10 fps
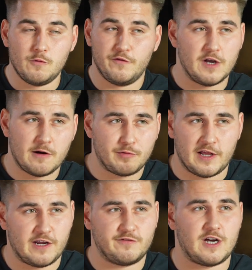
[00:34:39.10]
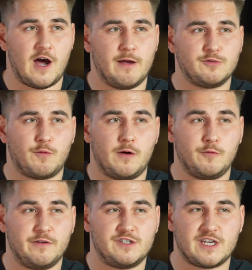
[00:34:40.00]
we've done it plenty of times when
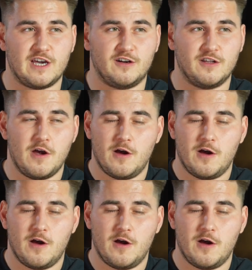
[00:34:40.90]
we've scaled